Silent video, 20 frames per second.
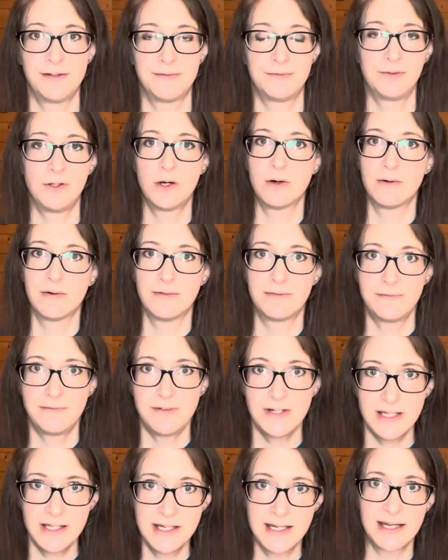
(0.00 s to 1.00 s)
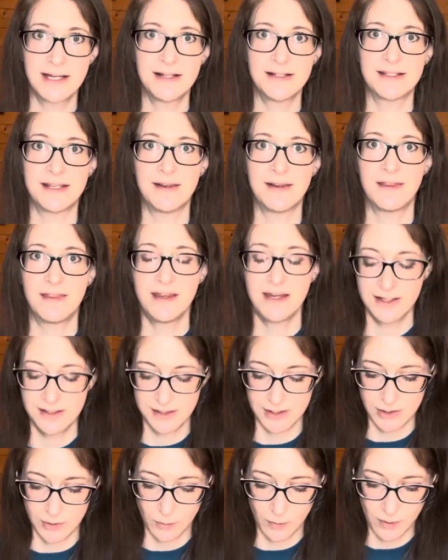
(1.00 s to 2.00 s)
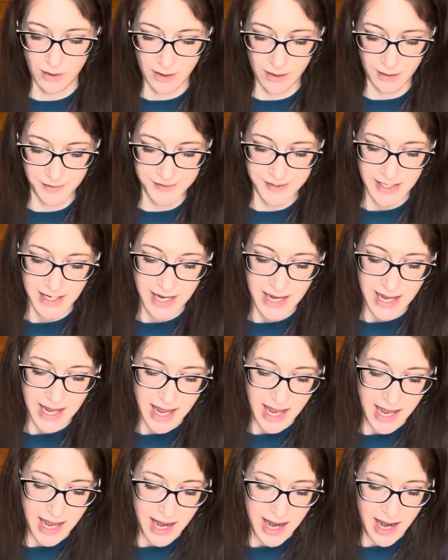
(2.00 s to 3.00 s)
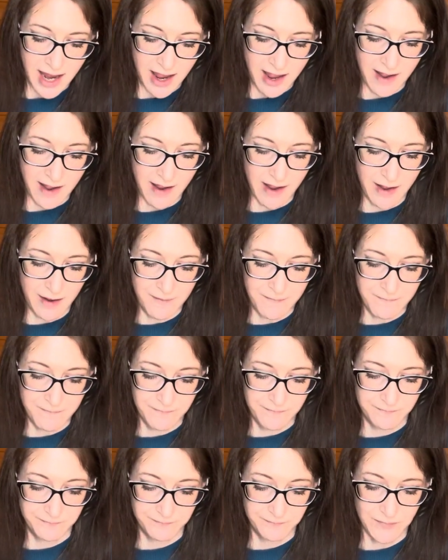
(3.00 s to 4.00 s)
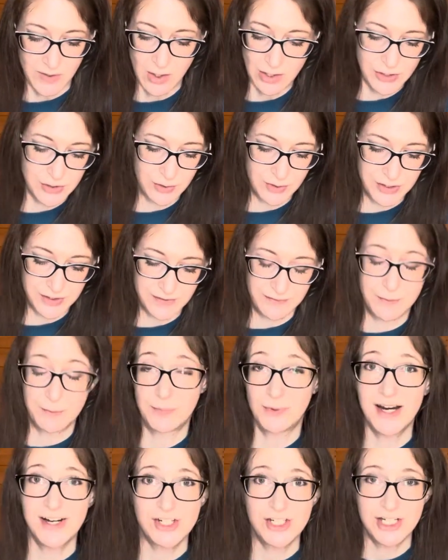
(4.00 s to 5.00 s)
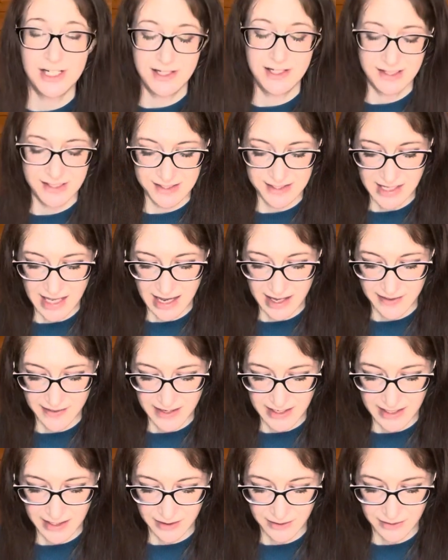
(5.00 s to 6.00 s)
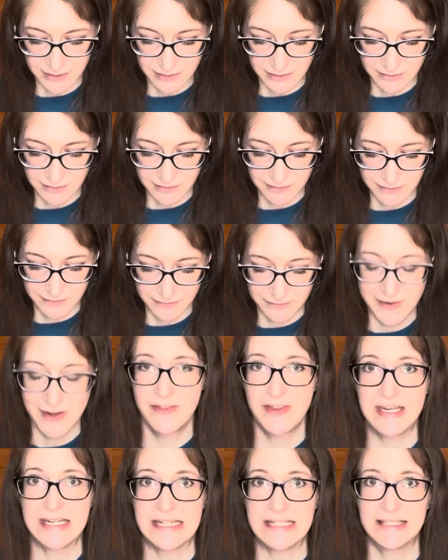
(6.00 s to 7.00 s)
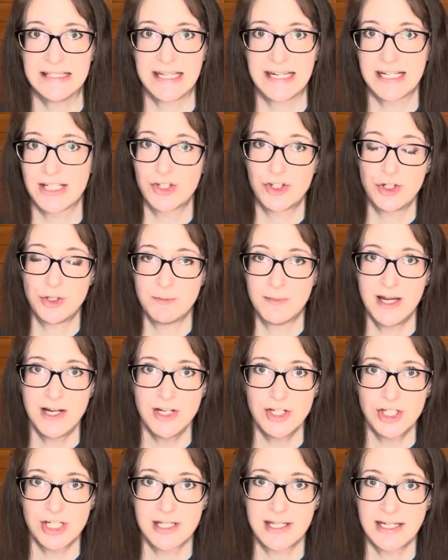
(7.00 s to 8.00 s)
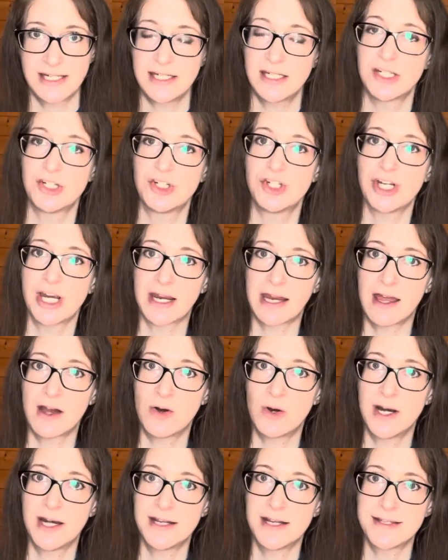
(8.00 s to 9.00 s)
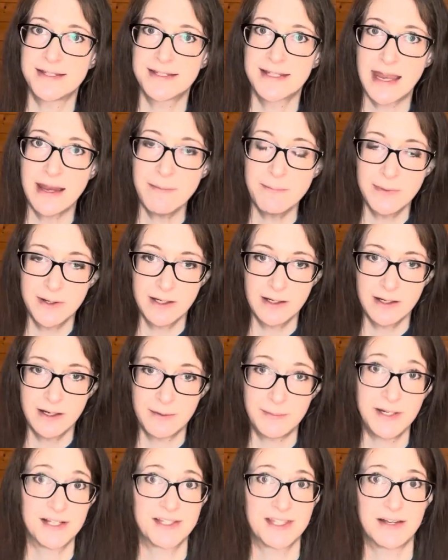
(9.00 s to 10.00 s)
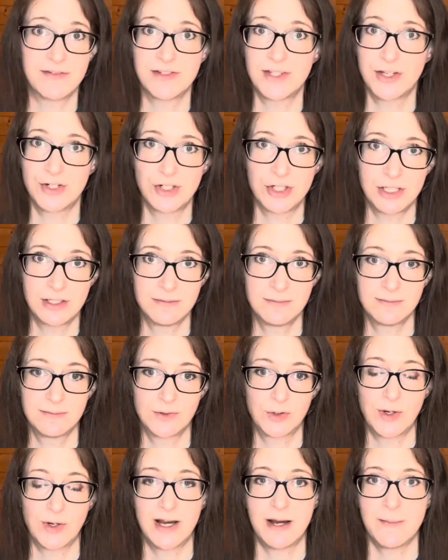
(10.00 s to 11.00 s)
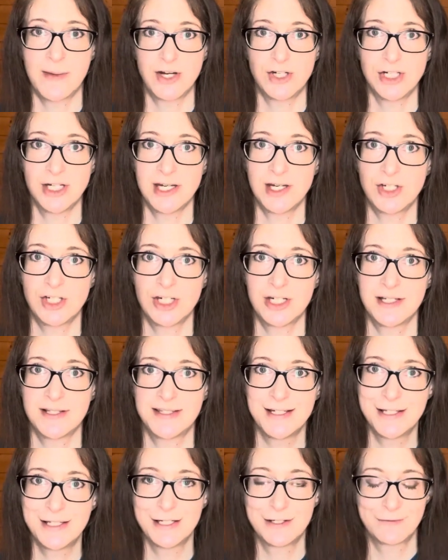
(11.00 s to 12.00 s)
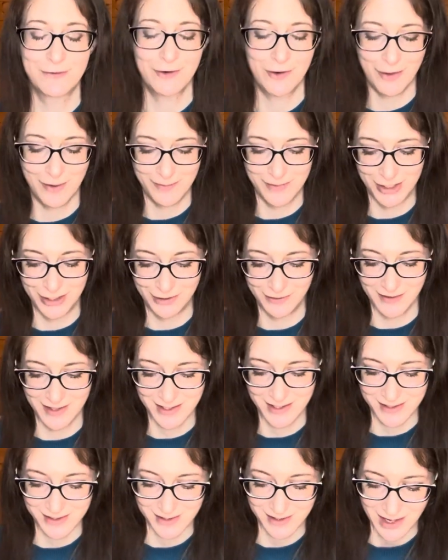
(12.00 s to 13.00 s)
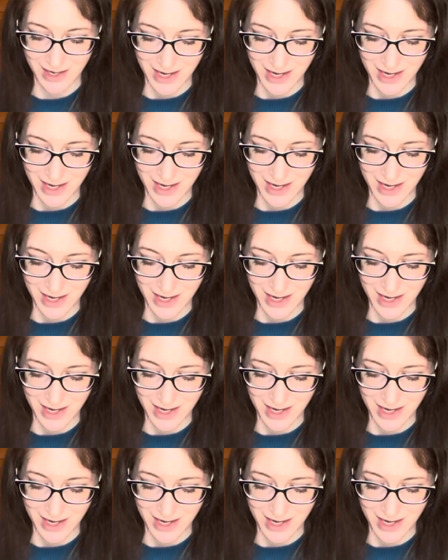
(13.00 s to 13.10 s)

the flow of feelings and things in the world, all sorts of impressions, that they can feel the need like it's too much and they need to check out and escape. And because they have such a great imagination, it's easy for them to do this.